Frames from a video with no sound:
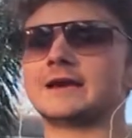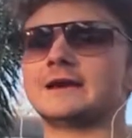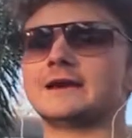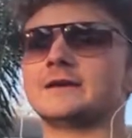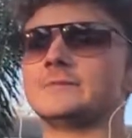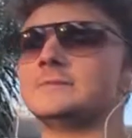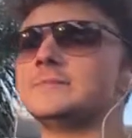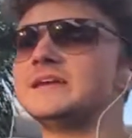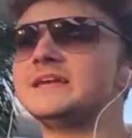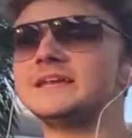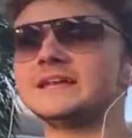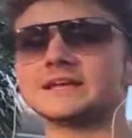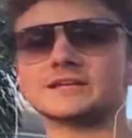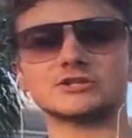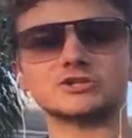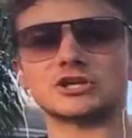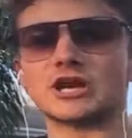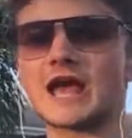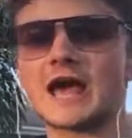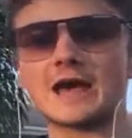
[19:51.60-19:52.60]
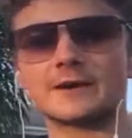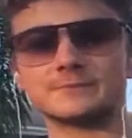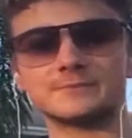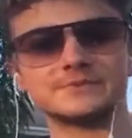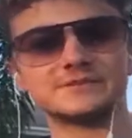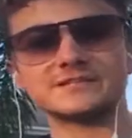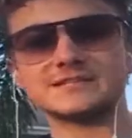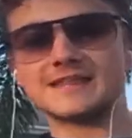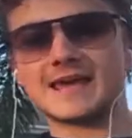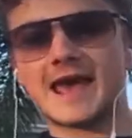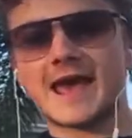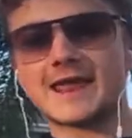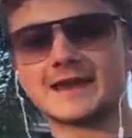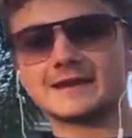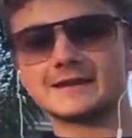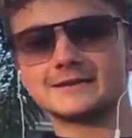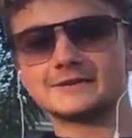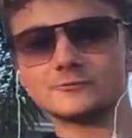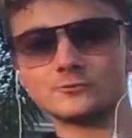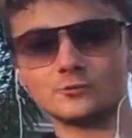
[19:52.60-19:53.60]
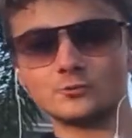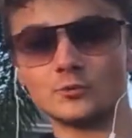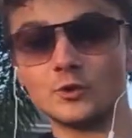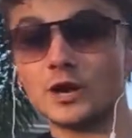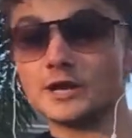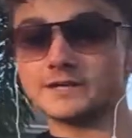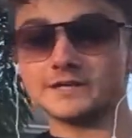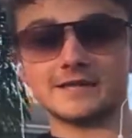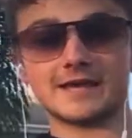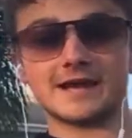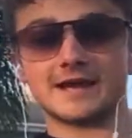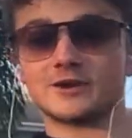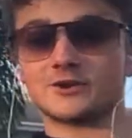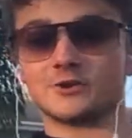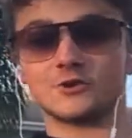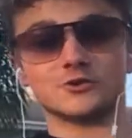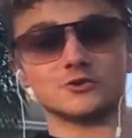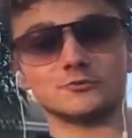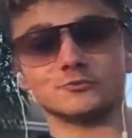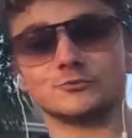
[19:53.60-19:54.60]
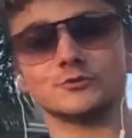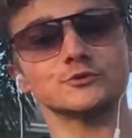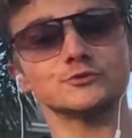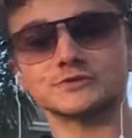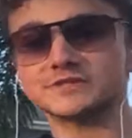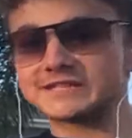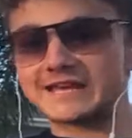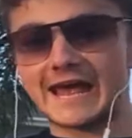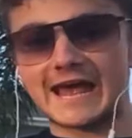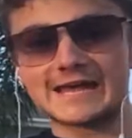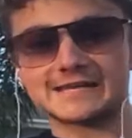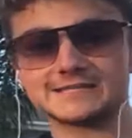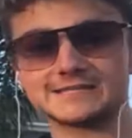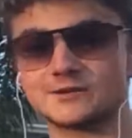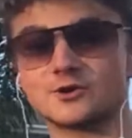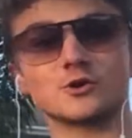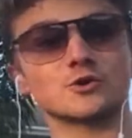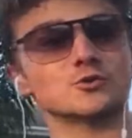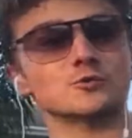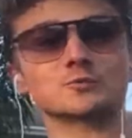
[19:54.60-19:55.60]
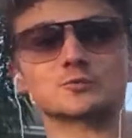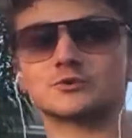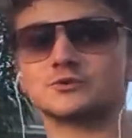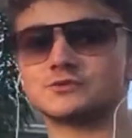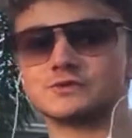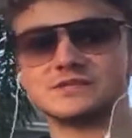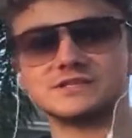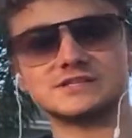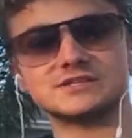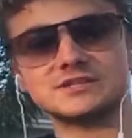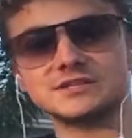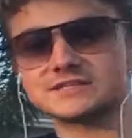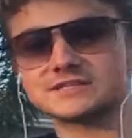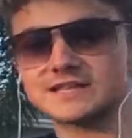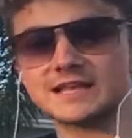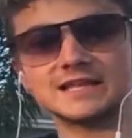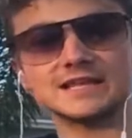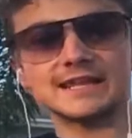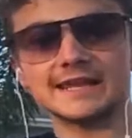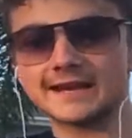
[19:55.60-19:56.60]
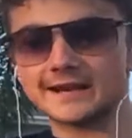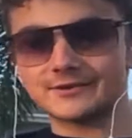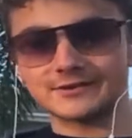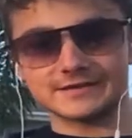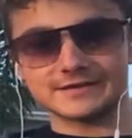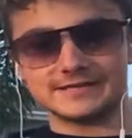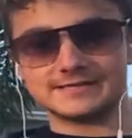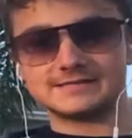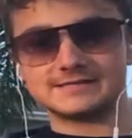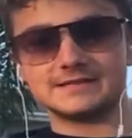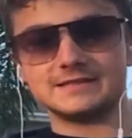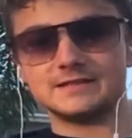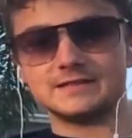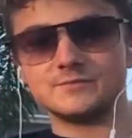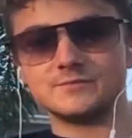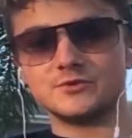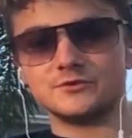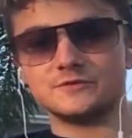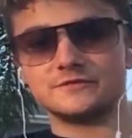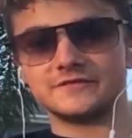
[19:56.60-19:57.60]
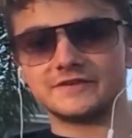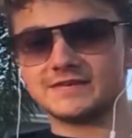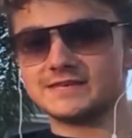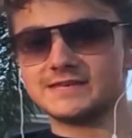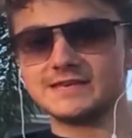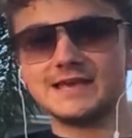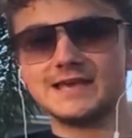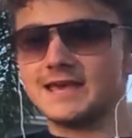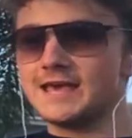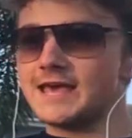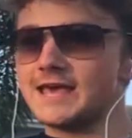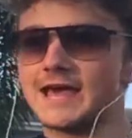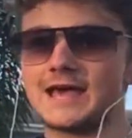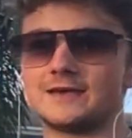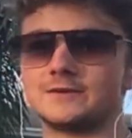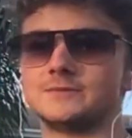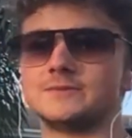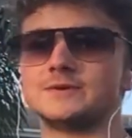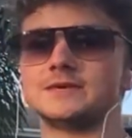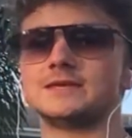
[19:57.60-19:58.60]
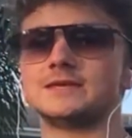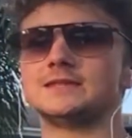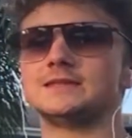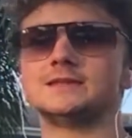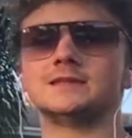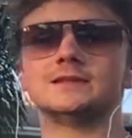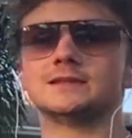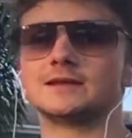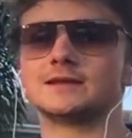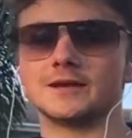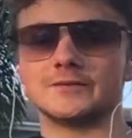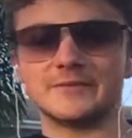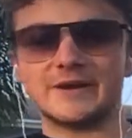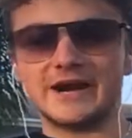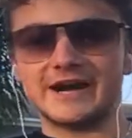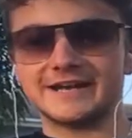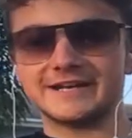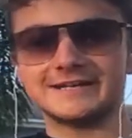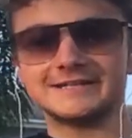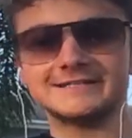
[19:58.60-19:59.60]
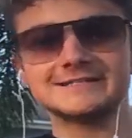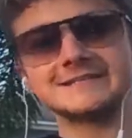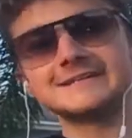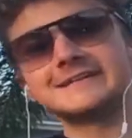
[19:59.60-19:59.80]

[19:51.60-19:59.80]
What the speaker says: comedic chops that one that Colonel Bruce has. Colonel Bruce is just hilarious in the movie. I mean, come on.